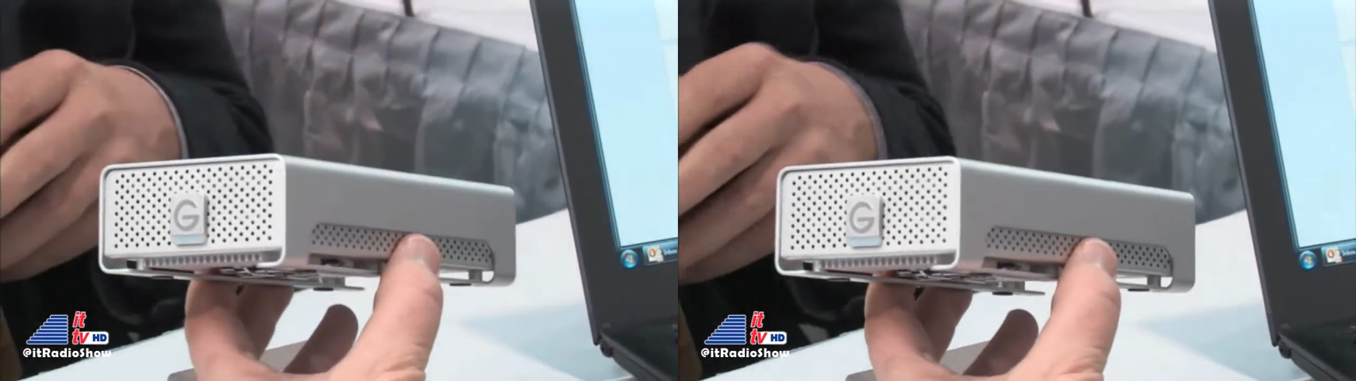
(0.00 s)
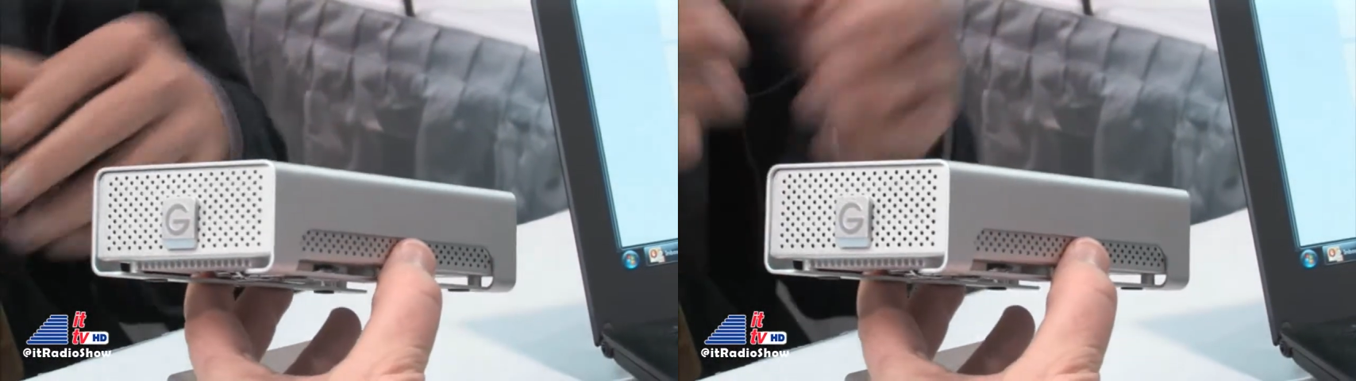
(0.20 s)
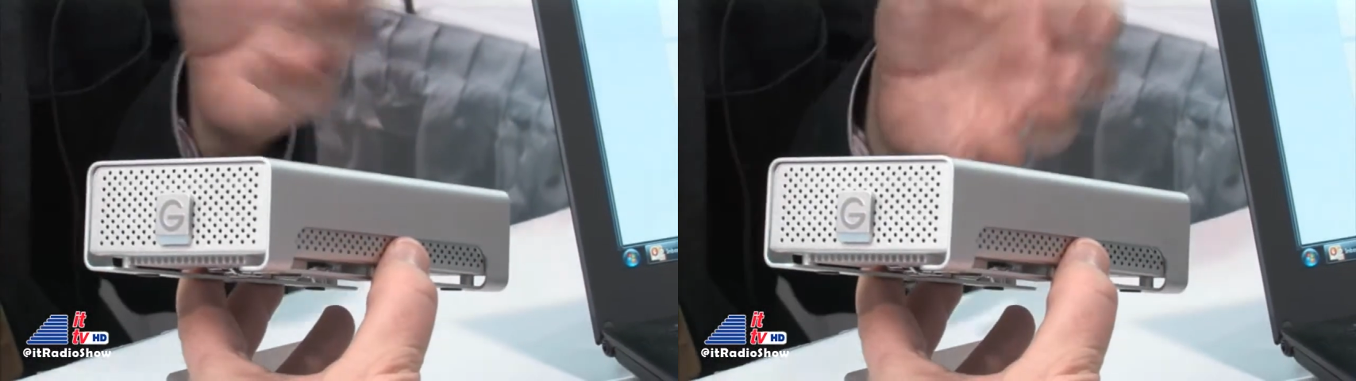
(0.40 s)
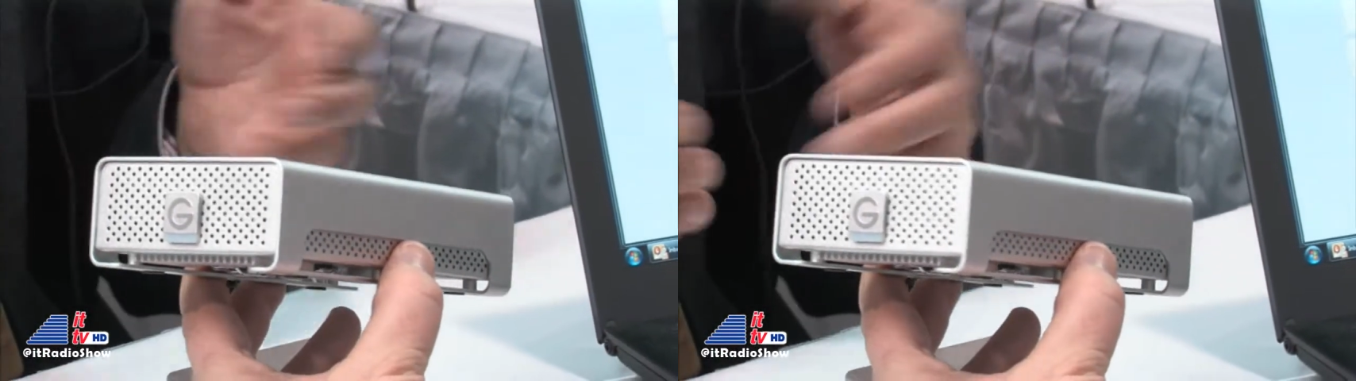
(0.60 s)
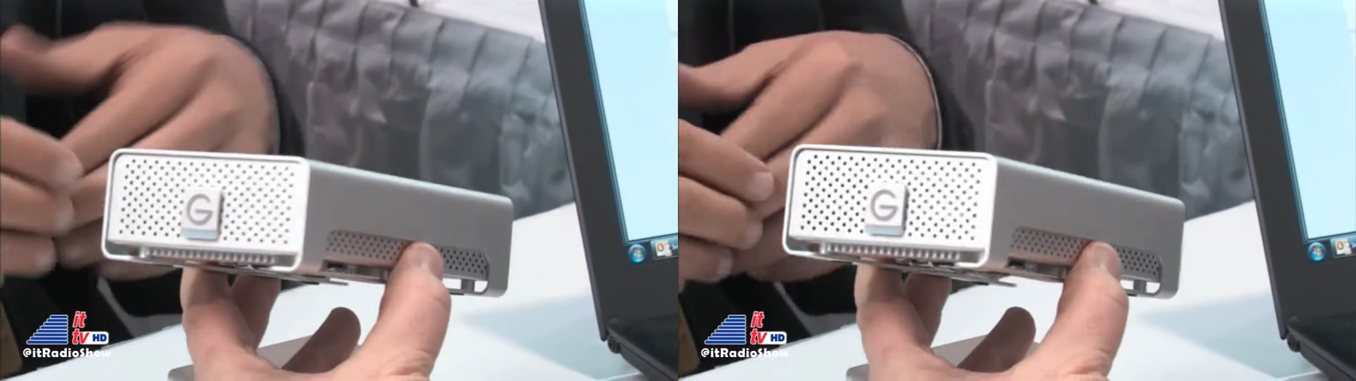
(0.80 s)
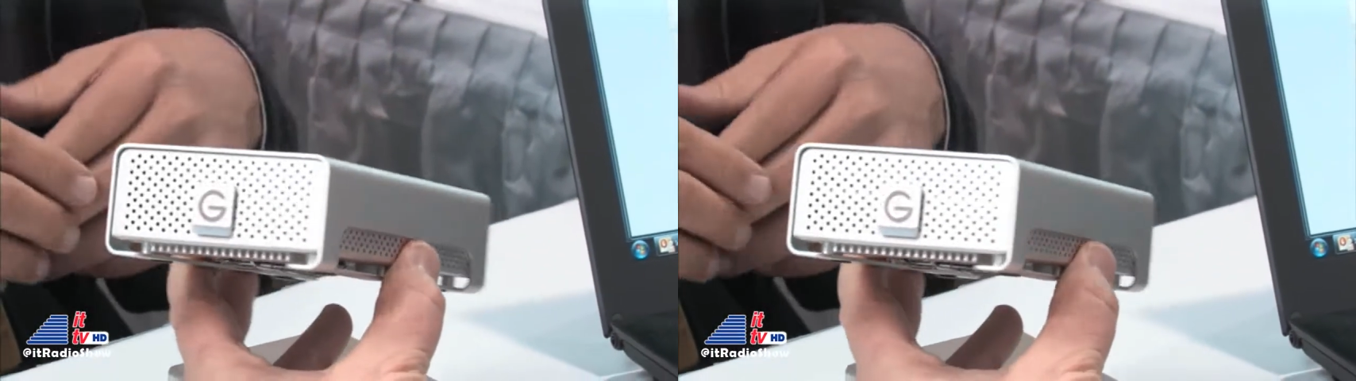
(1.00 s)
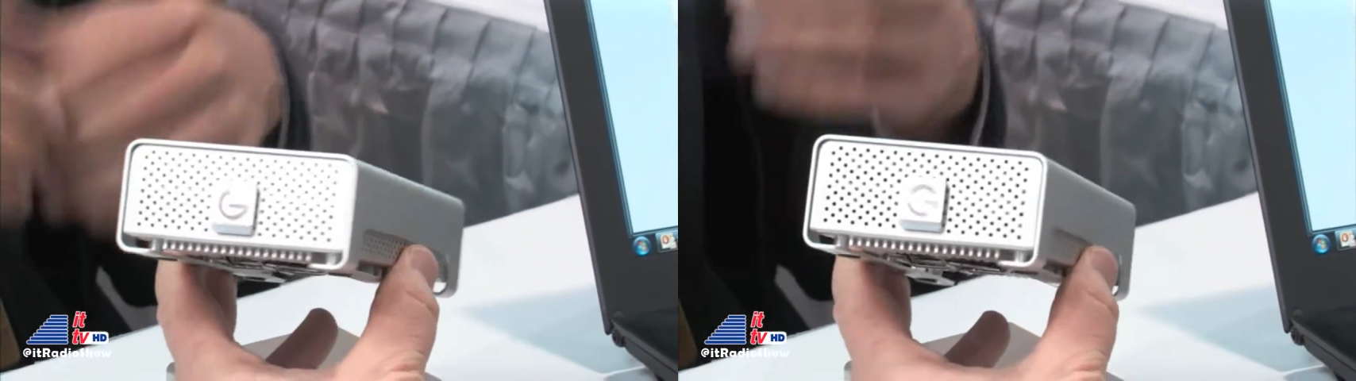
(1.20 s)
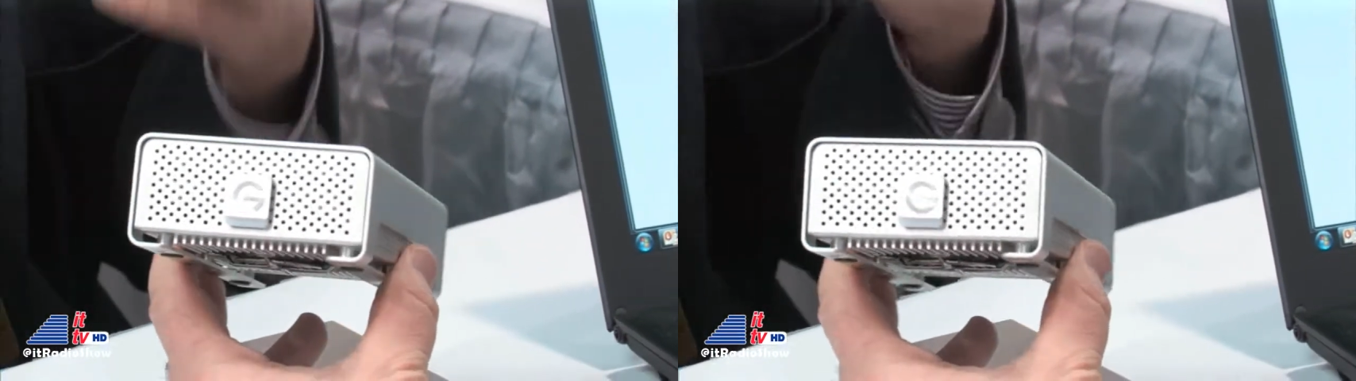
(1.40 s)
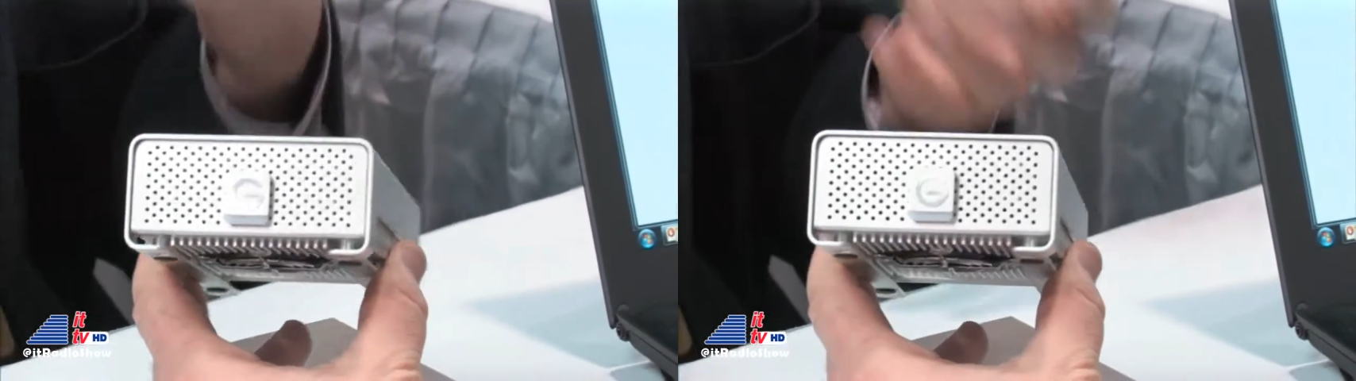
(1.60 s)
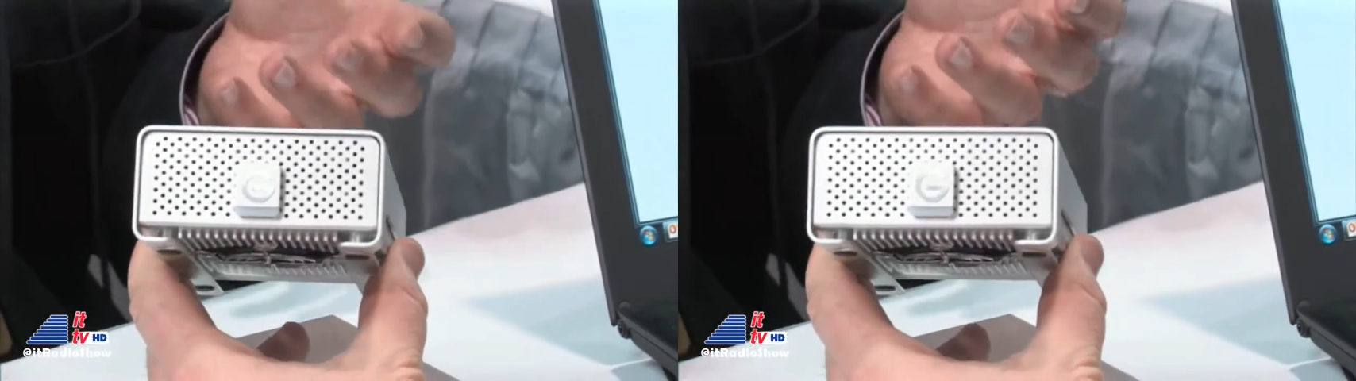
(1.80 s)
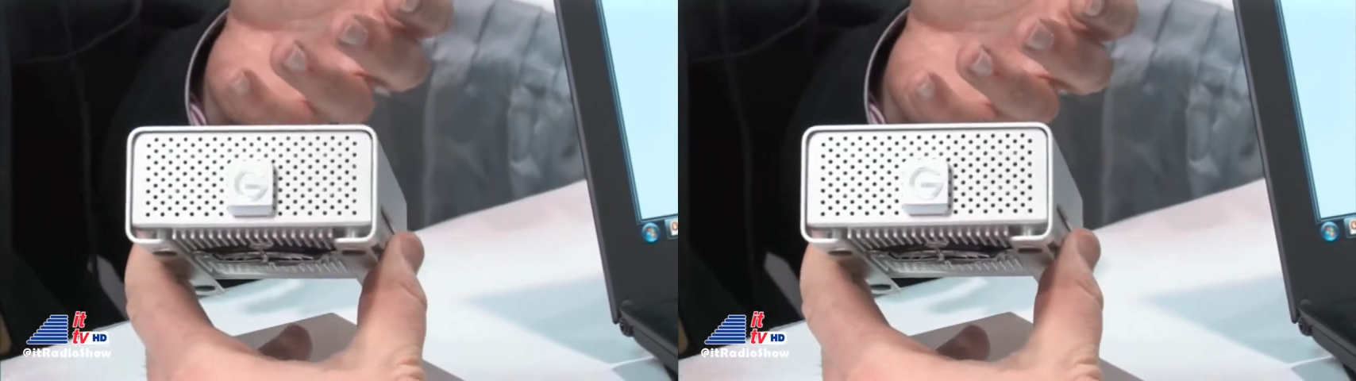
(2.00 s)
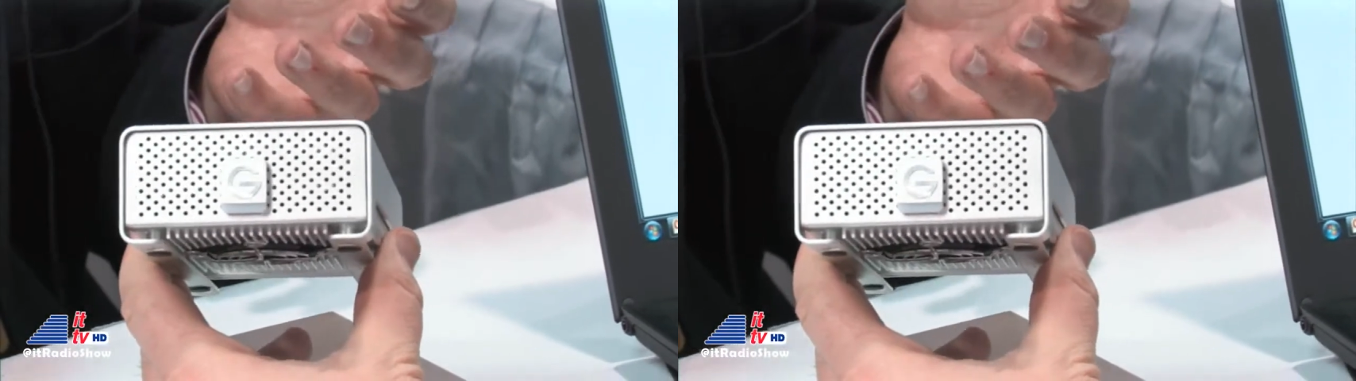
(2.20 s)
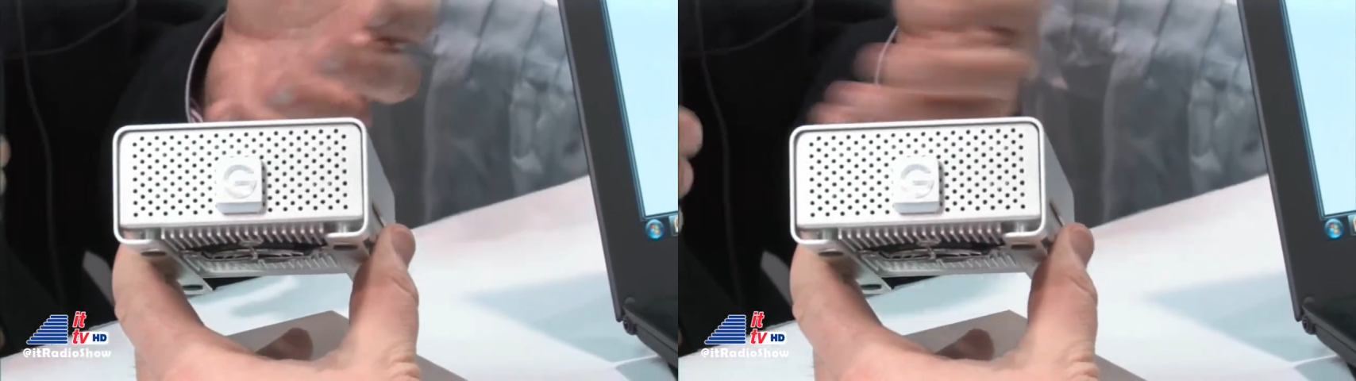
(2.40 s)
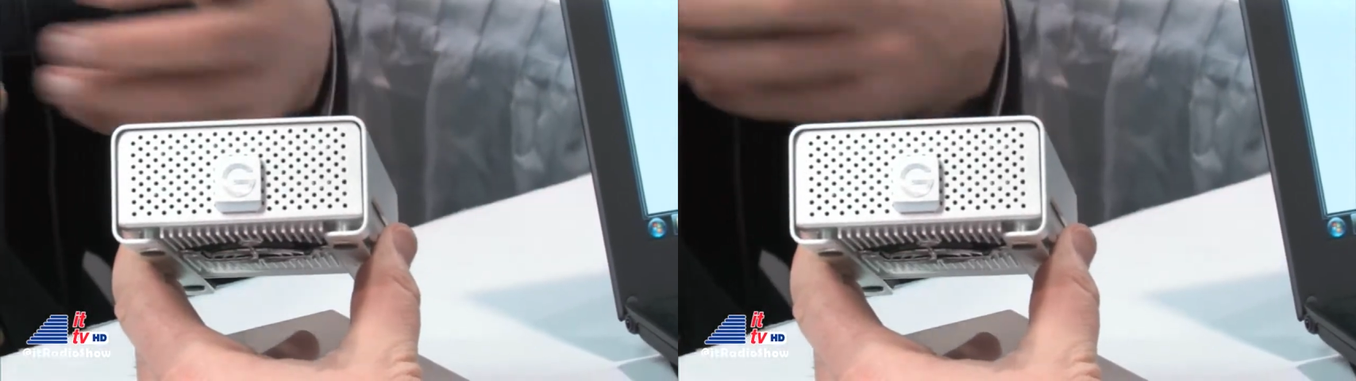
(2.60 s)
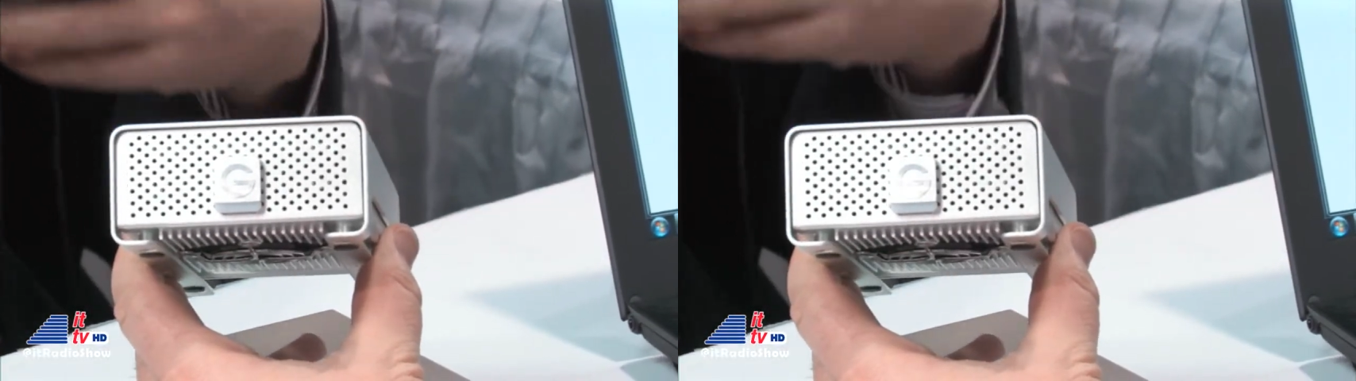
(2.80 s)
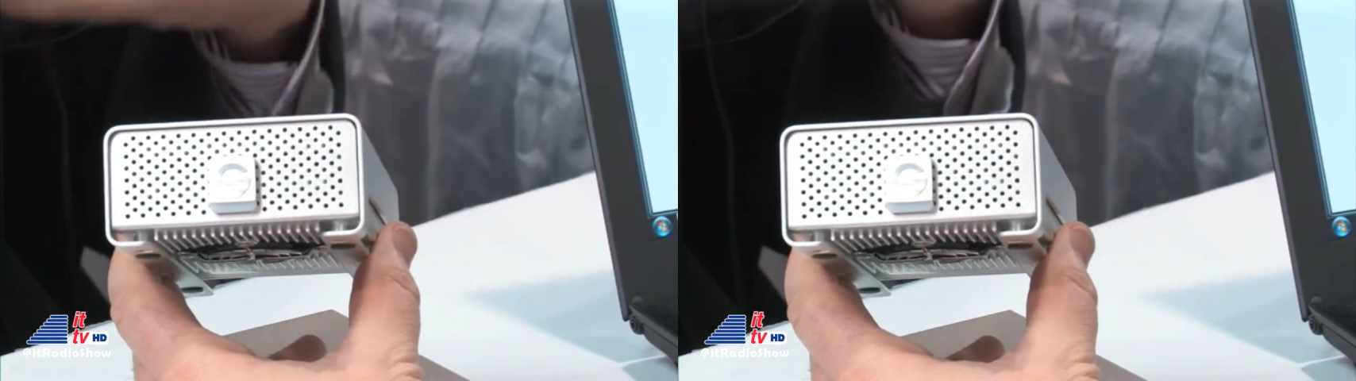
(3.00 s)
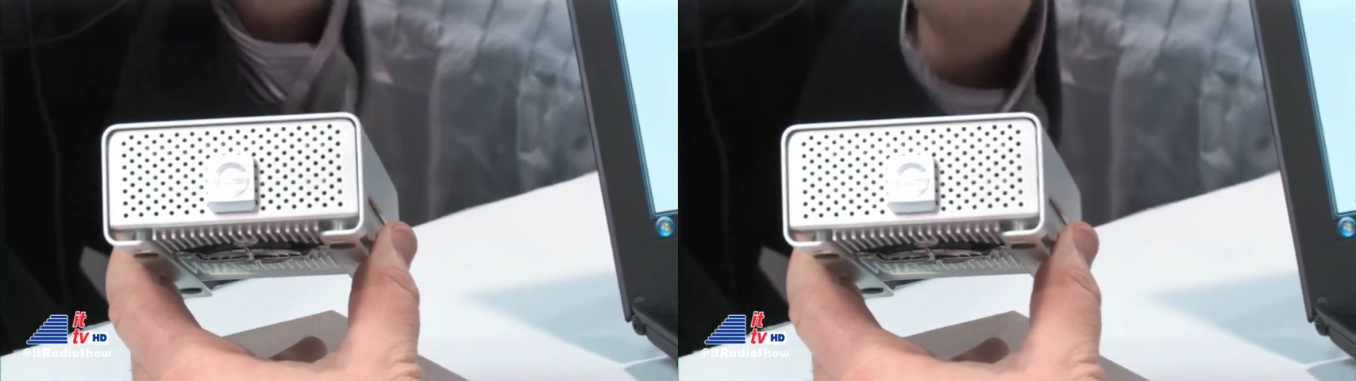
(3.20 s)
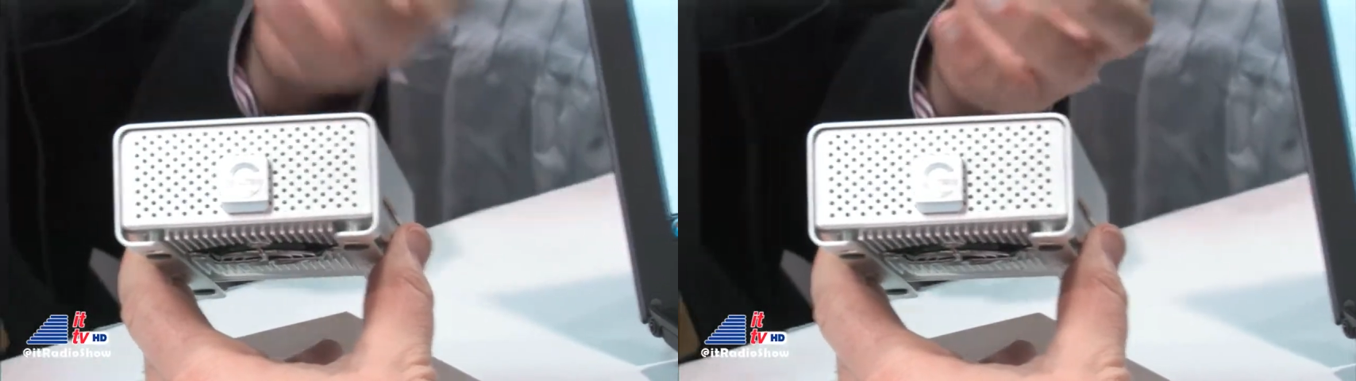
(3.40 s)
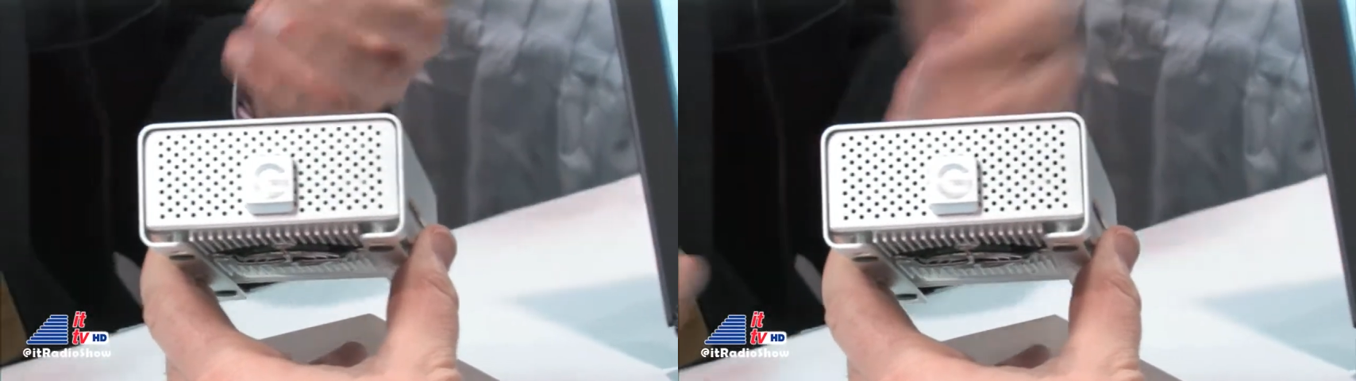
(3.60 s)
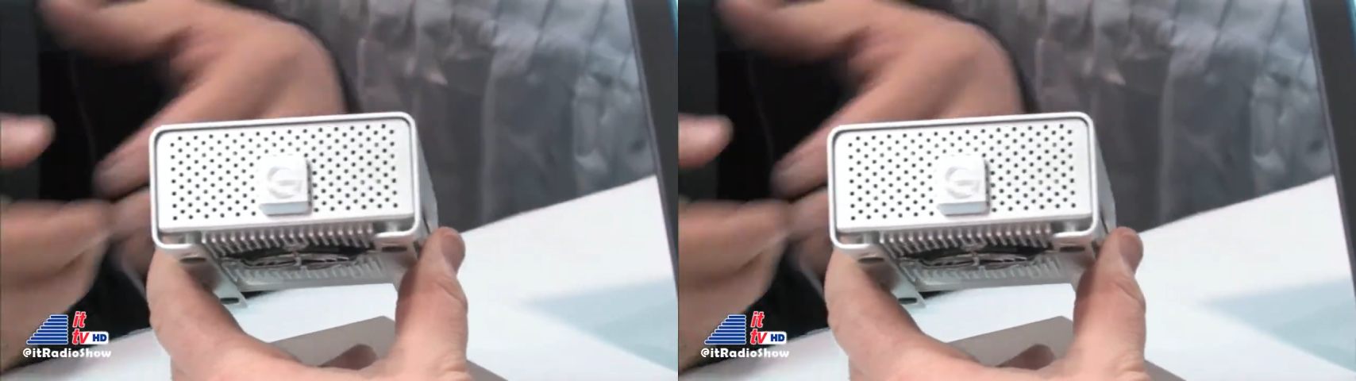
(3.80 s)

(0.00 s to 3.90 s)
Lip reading: (no speaker visible)